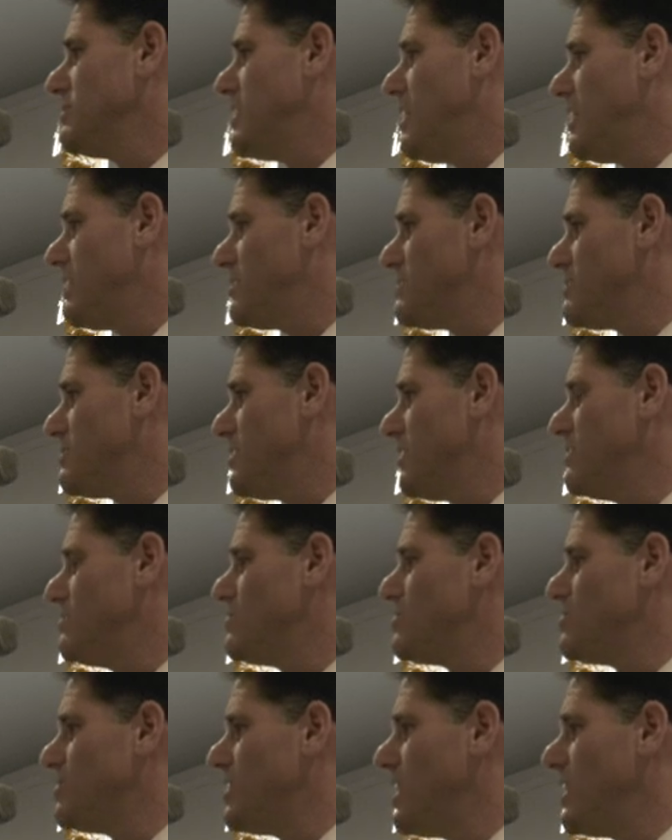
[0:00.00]
United
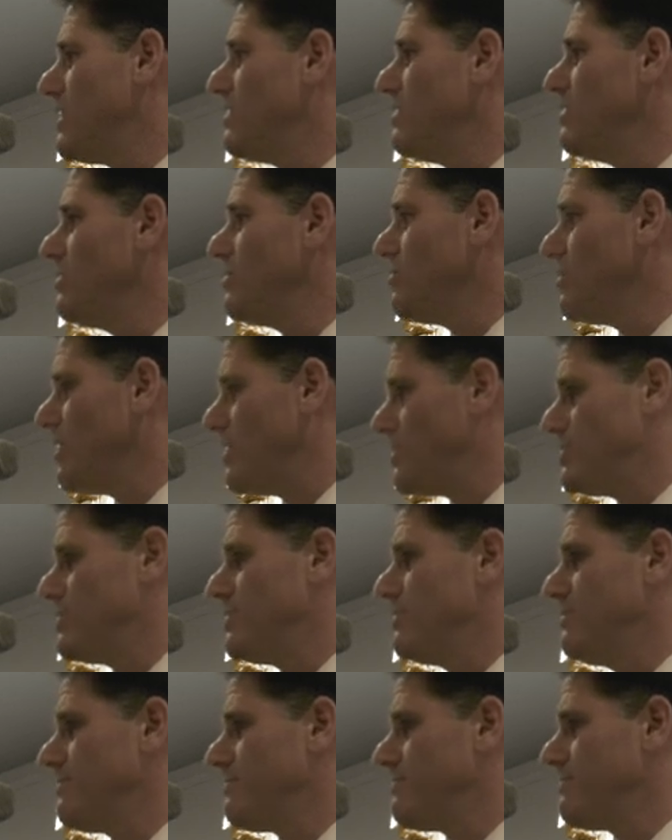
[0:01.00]
States, China,
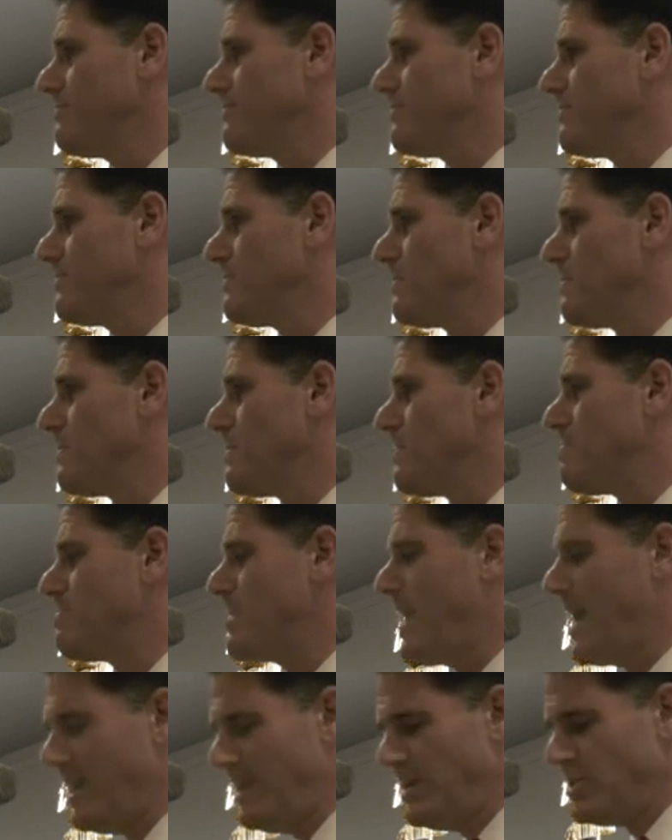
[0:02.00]
Russia,
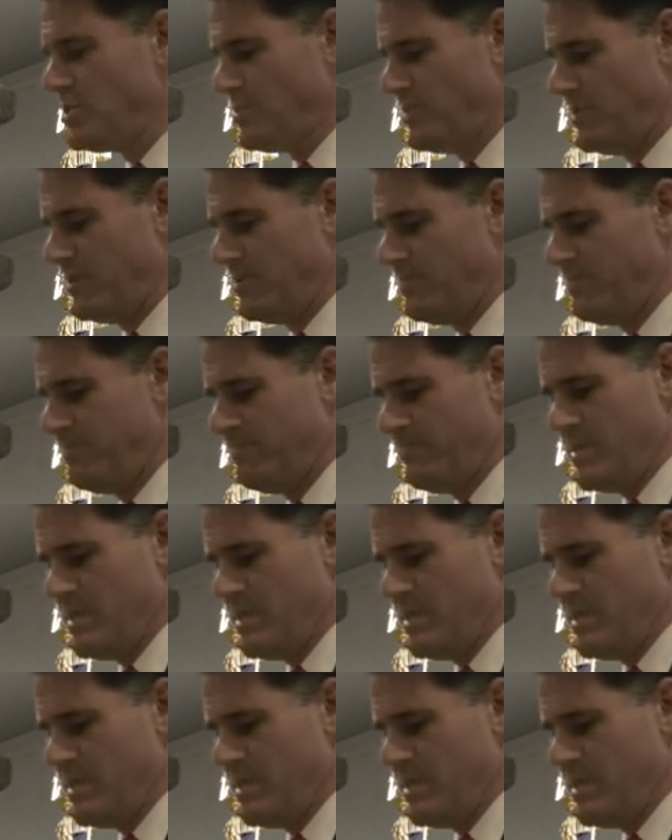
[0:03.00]
and Israel.